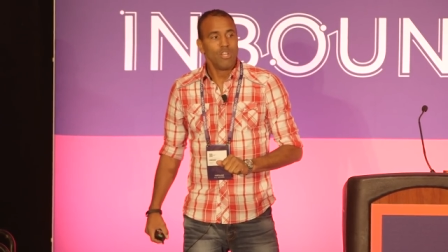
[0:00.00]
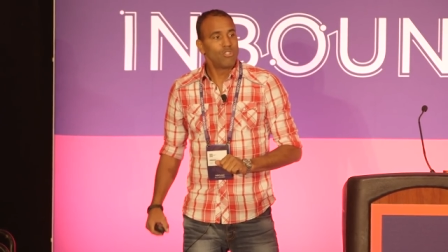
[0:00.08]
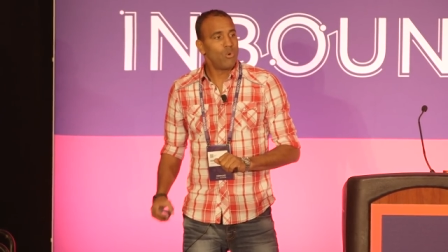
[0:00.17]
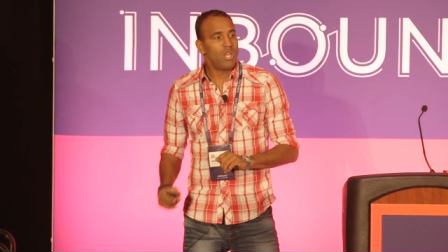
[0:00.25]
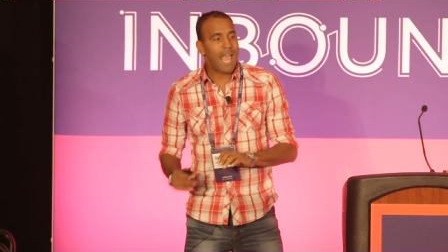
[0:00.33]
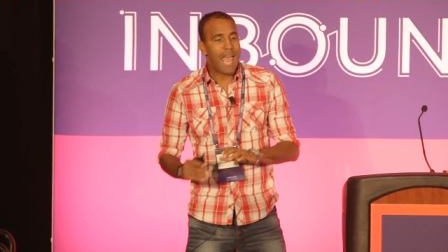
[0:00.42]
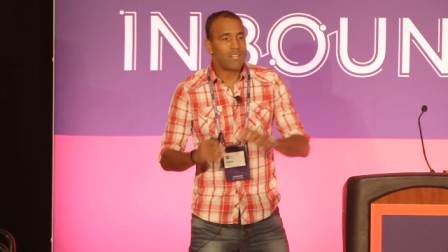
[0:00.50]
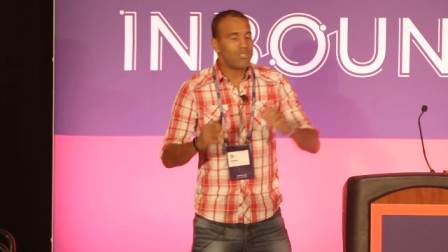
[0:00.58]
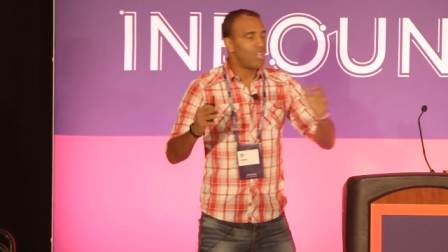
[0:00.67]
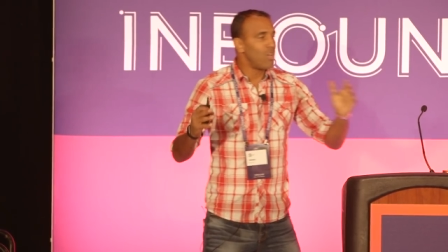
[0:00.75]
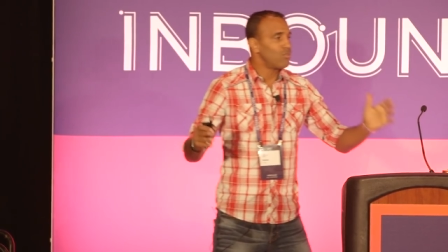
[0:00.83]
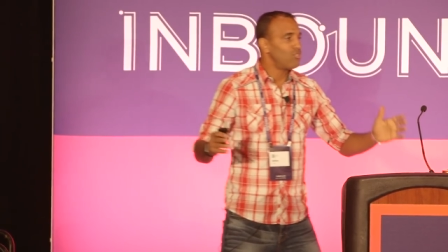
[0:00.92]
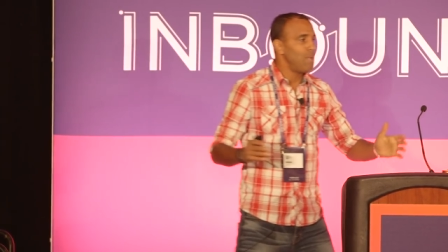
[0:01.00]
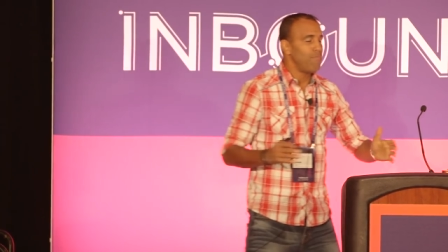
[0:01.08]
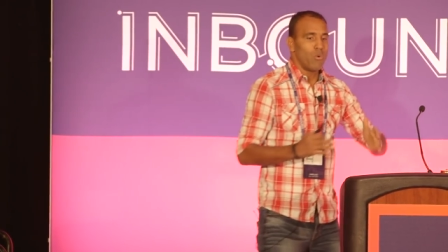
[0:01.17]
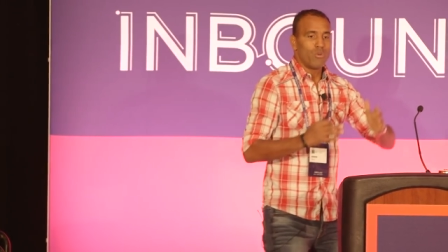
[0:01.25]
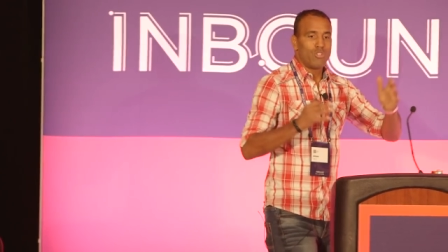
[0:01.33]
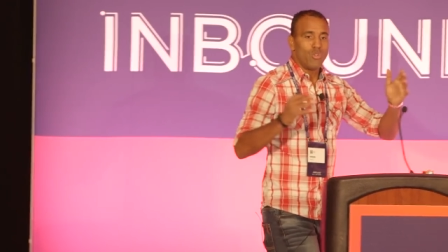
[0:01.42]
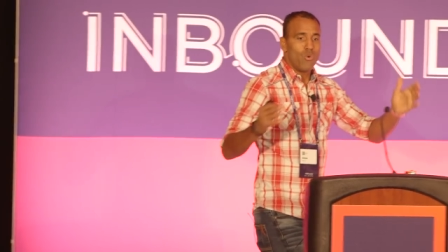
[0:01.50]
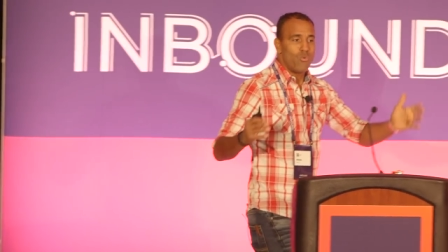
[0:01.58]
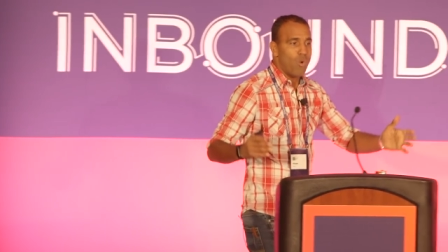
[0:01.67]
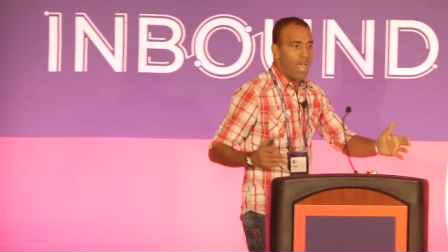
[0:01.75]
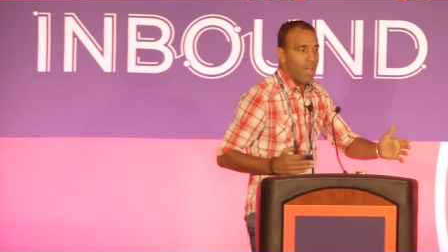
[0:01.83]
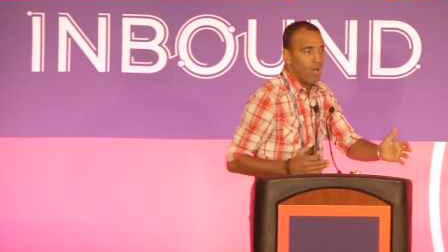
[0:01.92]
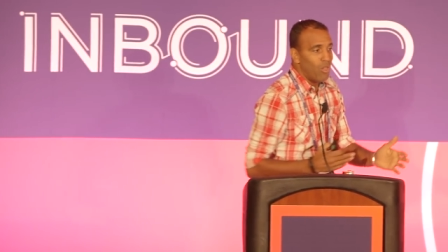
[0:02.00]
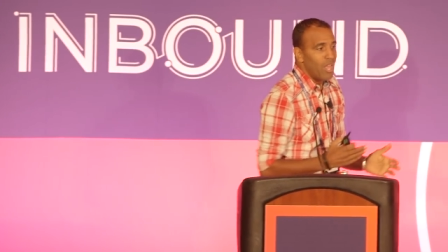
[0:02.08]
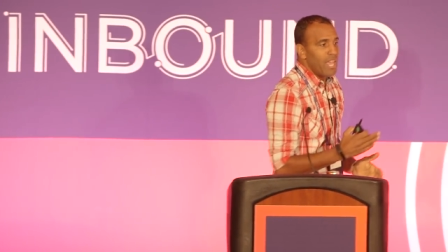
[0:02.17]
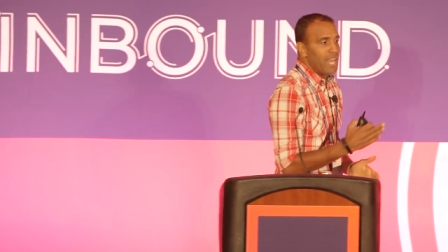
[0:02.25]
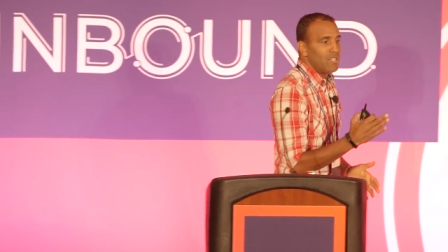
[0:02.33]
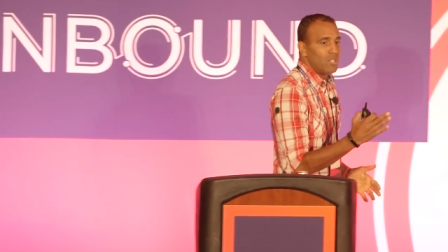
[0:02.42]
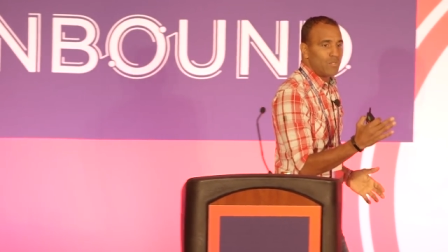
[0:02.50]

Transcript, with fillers: So he had a sales team. They were doing well. He